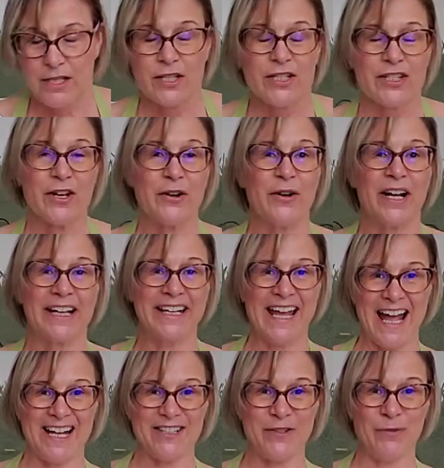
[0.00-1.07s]
So
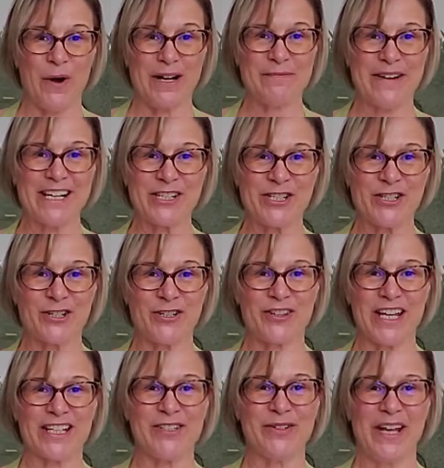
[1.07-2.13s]
again, you wanna make sure
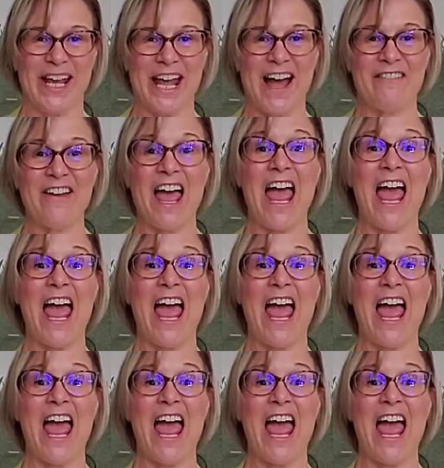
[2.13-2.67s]
that you have